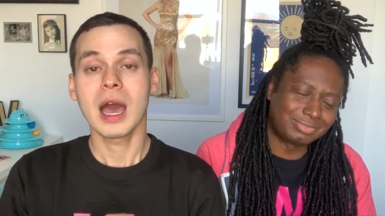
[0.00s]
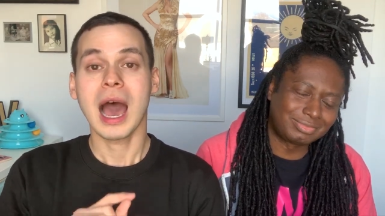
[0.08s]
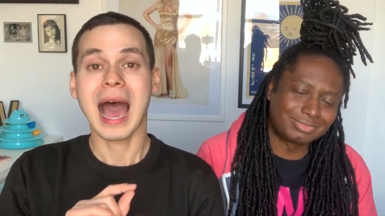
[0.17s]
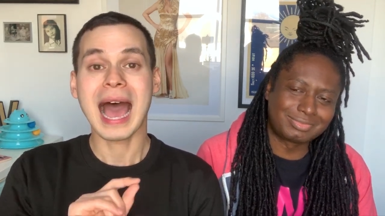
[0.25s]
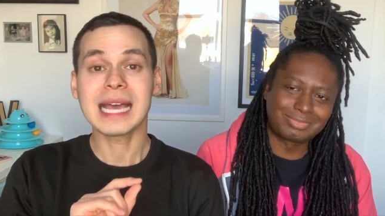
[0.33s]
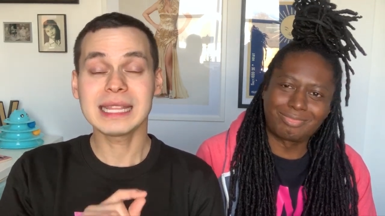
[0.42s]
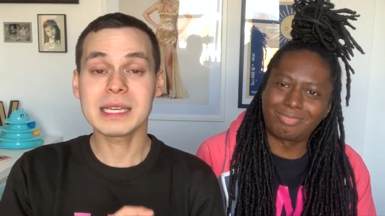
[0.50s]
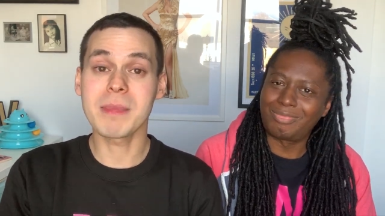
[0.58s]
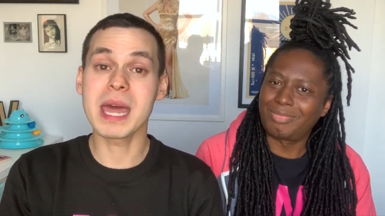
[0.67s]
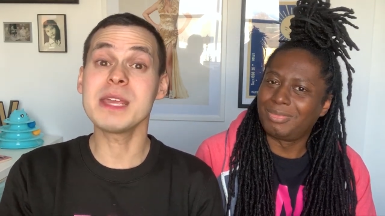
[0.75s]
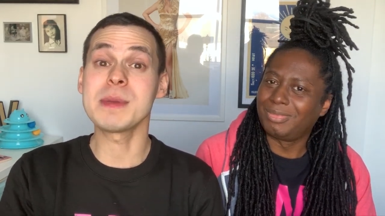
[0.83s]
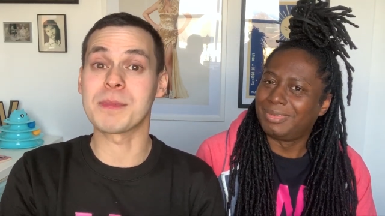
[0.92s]
Speaker 1: I think
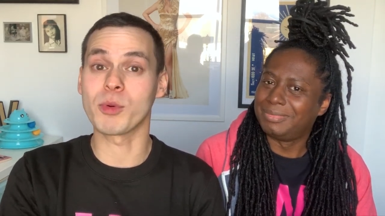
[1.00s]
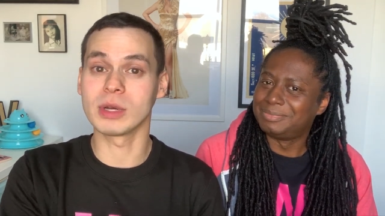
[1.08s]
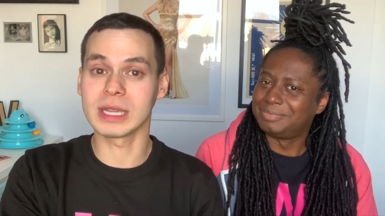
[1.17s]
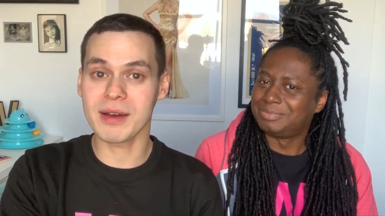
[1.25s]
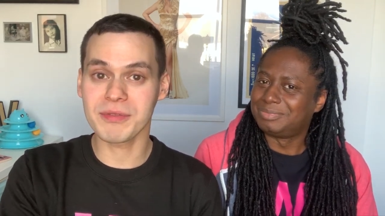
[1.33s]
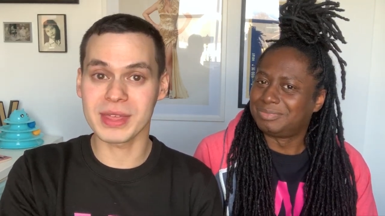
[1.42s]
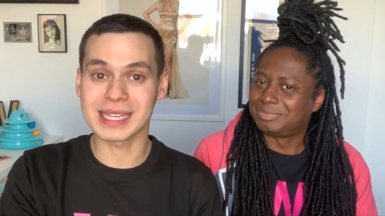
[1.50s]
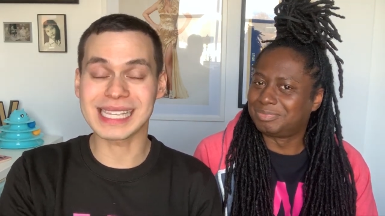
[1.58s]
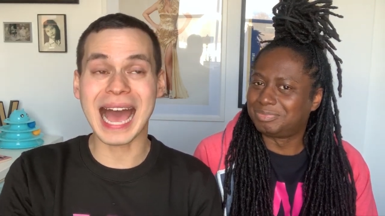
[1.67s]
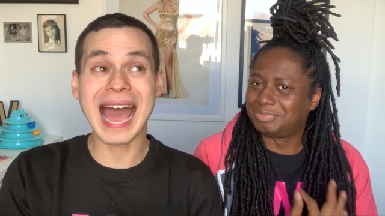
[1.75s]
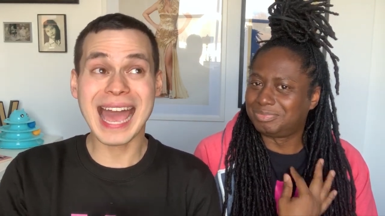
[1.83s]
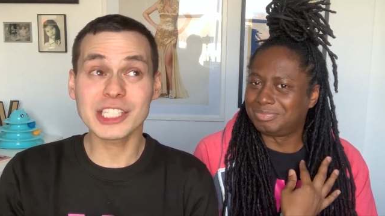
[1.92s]
many people will love this.
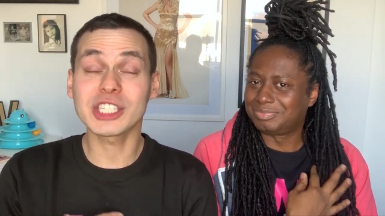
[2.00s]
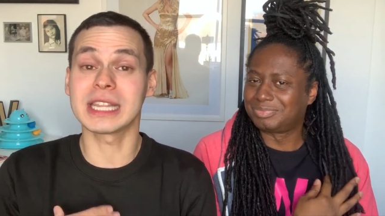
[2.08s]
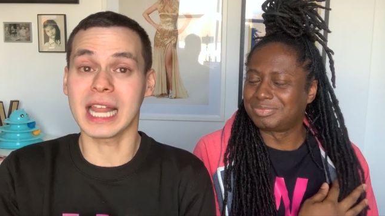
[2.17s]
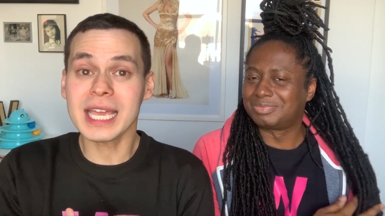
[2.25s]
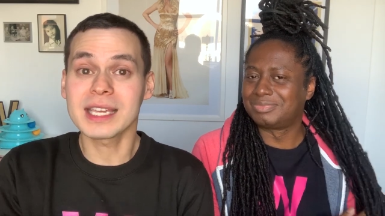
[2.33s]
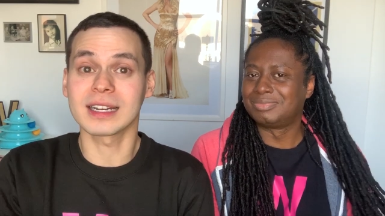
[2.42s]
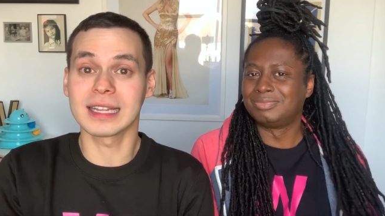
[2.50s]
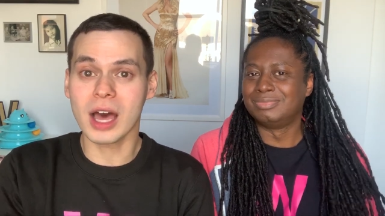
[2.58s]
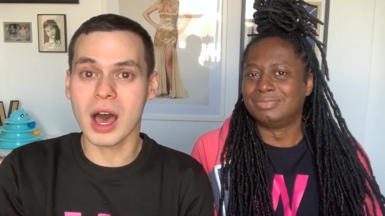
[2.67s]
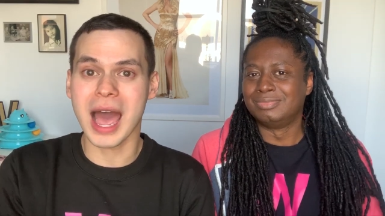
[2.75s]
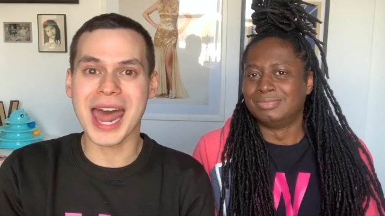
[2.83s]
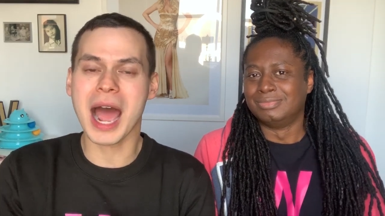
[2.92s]
I actually like it a
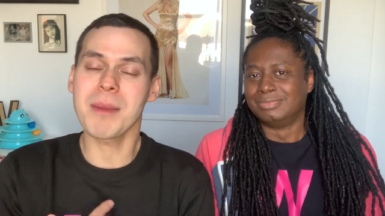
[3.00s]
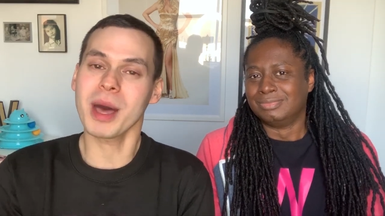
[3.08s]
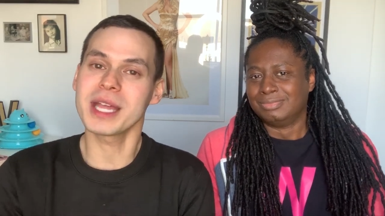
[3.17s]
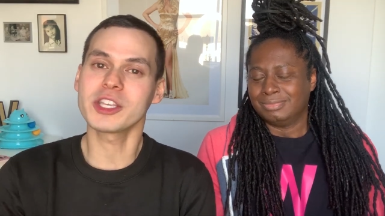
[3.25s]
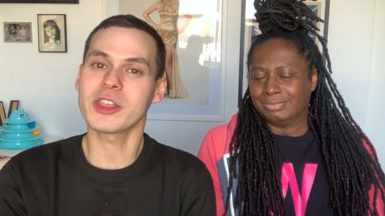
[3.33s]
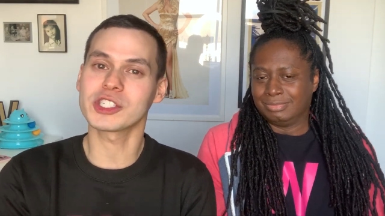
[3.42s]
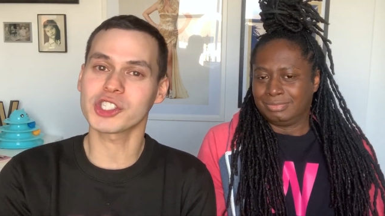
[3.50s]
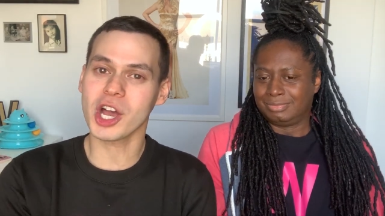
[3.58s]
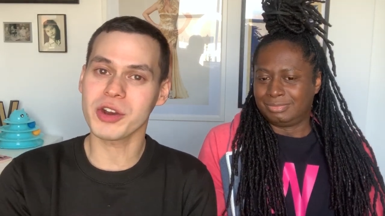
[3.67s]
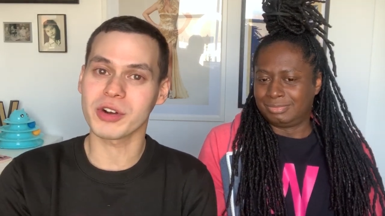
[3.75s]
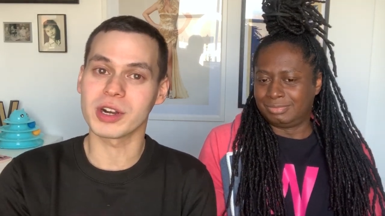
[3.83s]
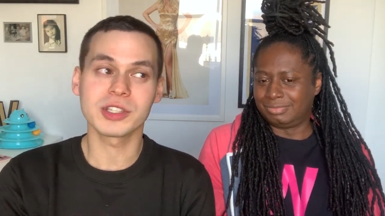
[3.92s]
lot, and I'm not into this
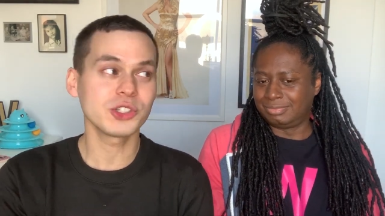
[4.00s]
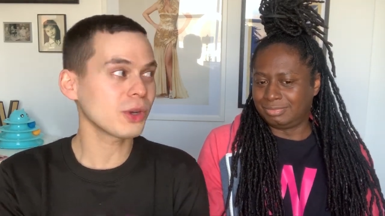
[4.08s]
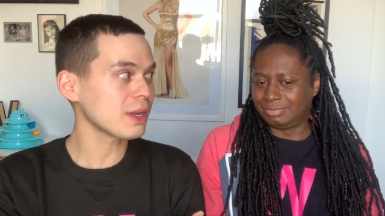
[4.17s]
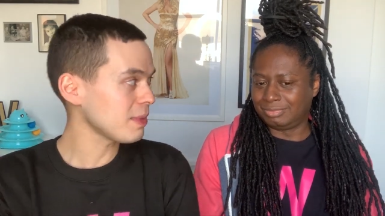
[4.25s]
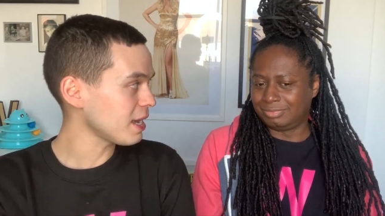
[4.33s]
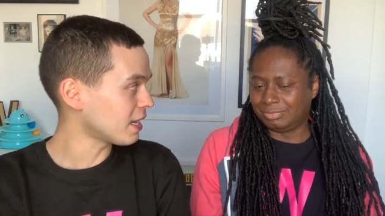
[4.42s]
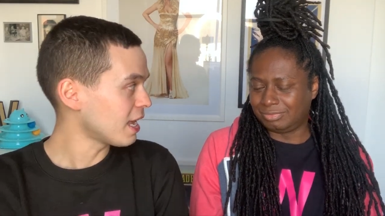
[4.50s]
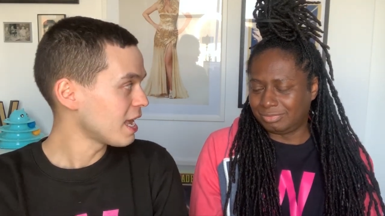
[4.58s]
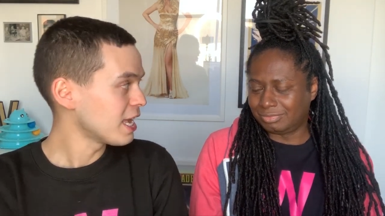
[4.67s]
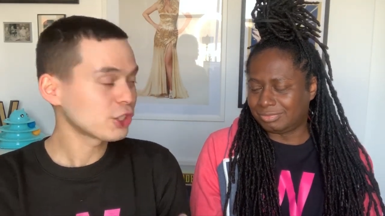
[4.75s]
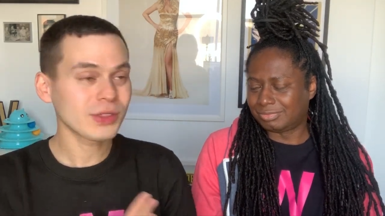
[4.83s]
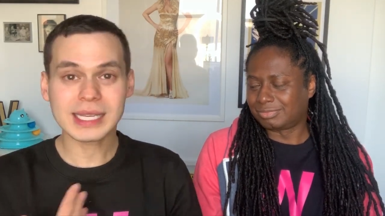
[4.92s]
genre. Do you know what I mean?
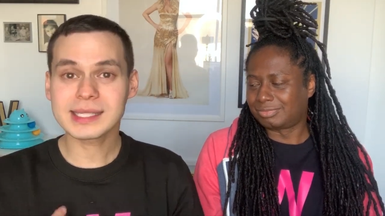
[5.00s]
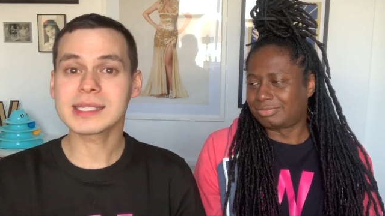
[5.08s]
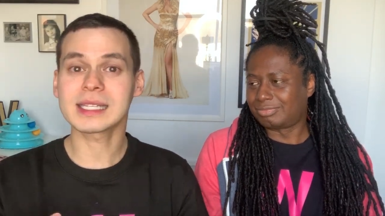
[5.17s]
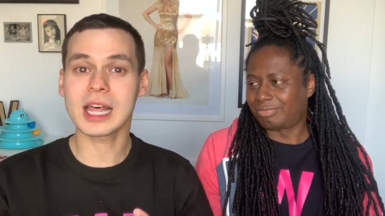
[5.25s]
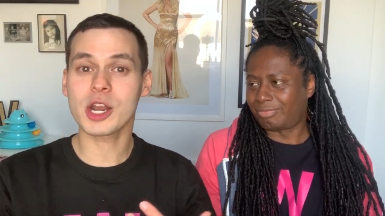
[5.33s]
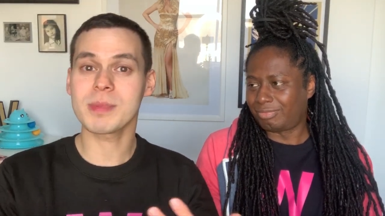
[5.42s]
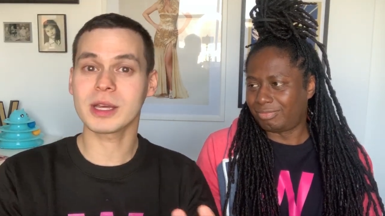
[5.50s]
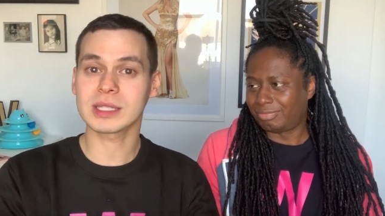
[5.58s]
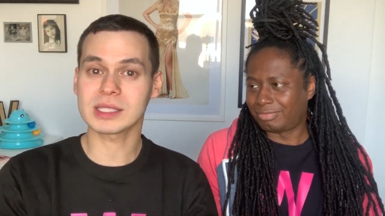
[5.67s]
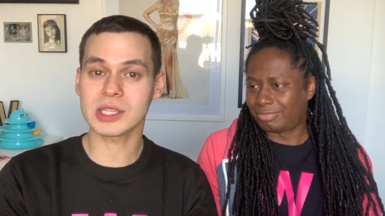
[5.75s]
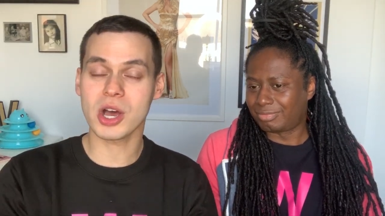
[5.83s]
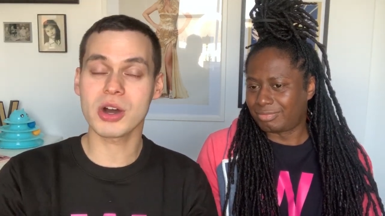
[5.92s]
So that says a lot about the
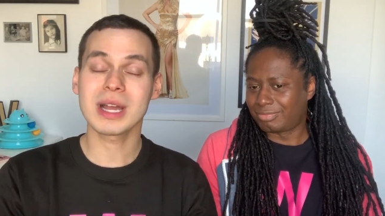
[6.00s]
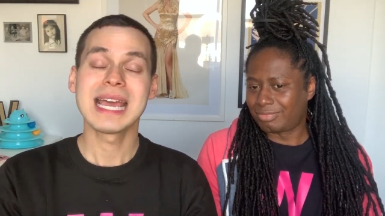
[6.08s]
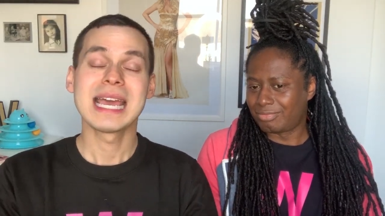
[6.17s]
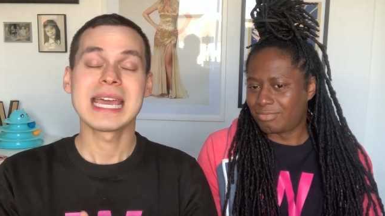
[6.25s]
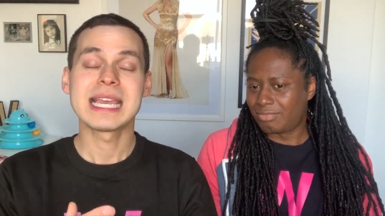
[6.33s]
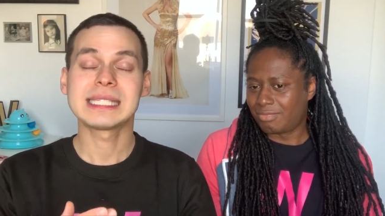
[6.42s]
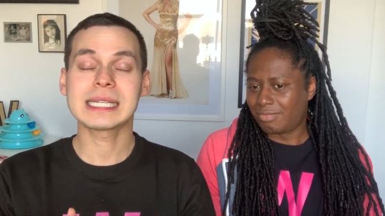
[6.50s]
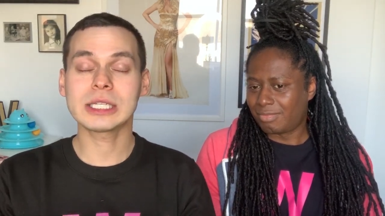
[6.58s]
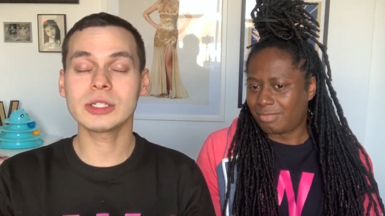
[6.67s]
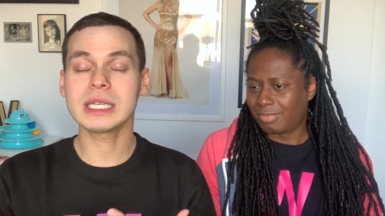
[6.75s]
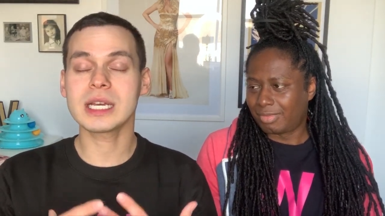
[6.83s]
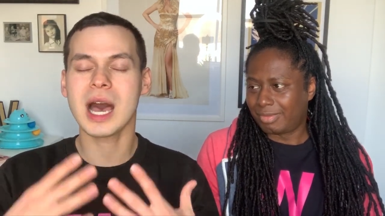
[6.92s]
song. He's
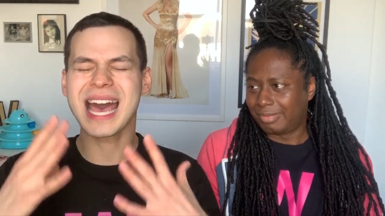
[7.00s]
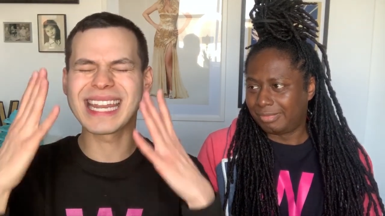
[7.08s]
clearly got an